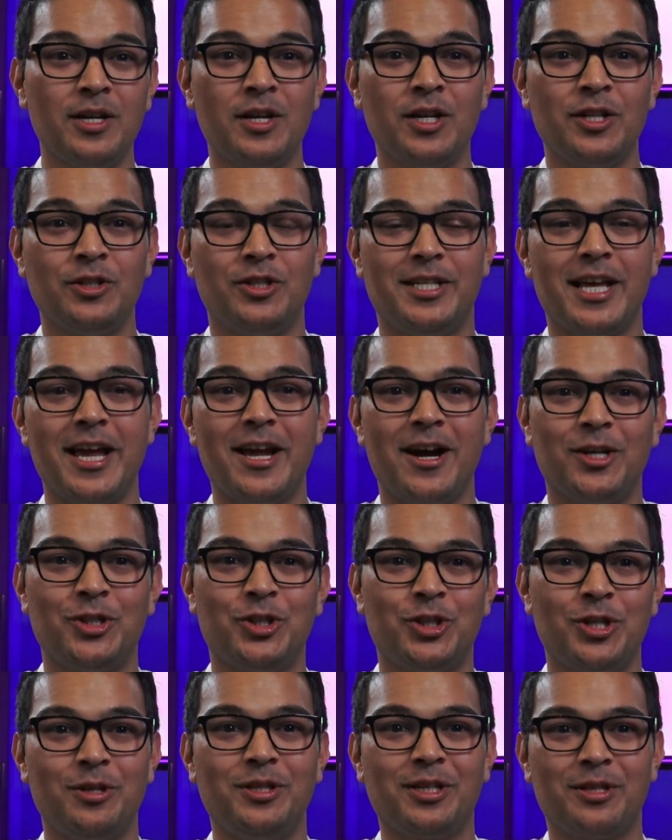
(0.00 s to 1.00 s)
today I
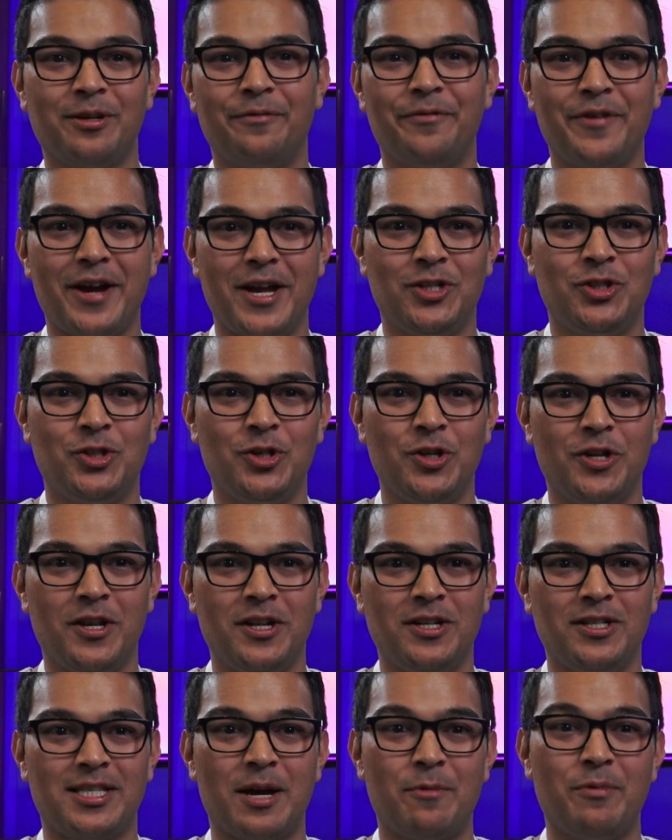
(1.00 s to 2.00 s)
showed the Confetti
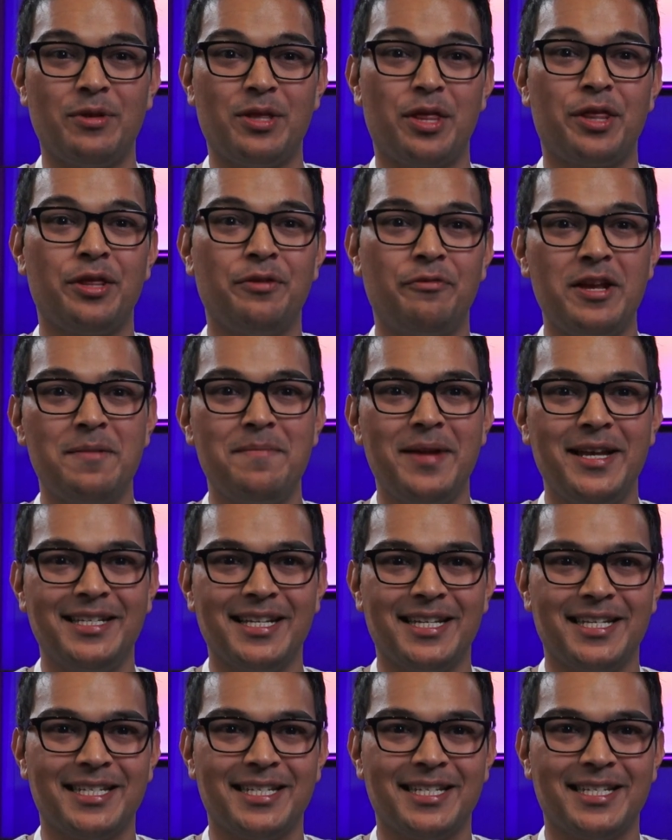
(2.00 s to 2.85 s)
students that with a 3-meter